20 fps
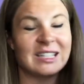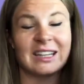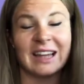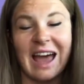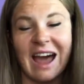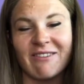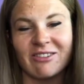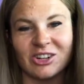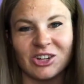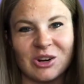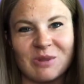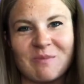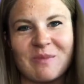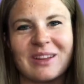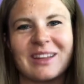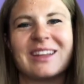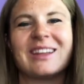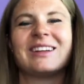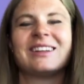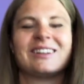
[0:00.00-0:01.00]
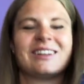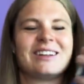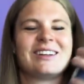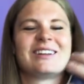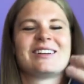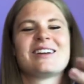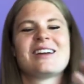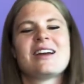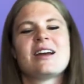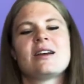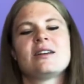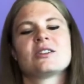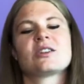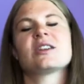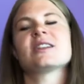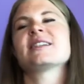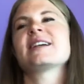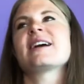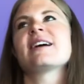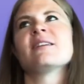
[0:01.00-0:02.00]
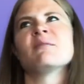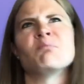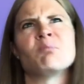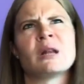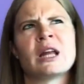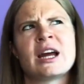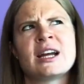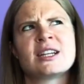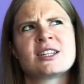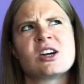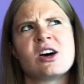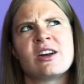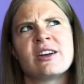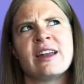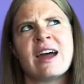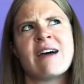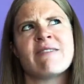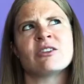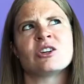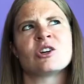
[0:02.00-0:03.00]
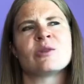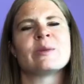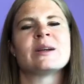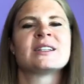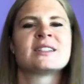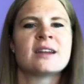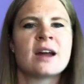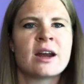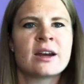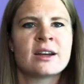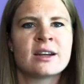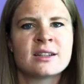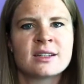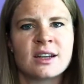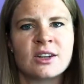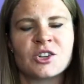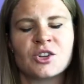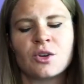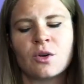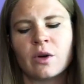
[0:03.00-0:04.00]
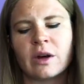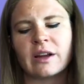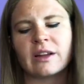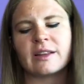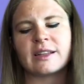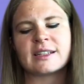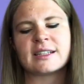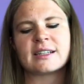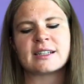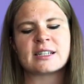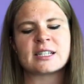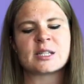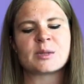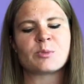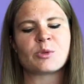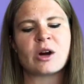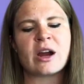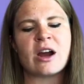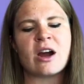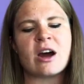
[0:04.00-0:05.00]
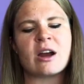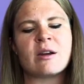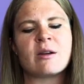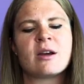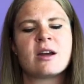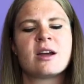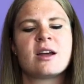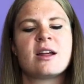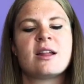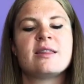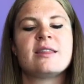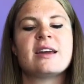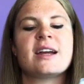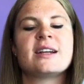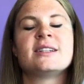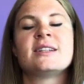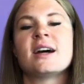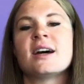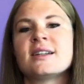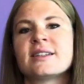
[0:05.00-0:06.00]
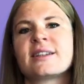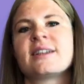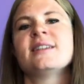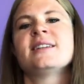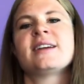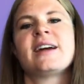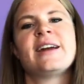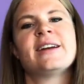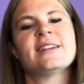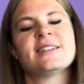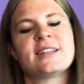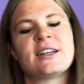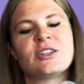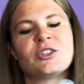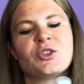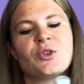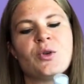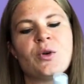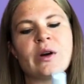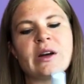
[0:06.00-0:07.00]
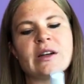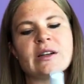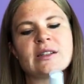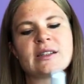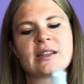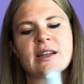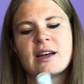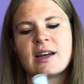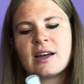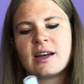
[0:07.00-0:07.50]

Lavaderm. I was going to say a blend called Lavaderm. It's not an essential oil. This is a spray-on that does contain essential oils.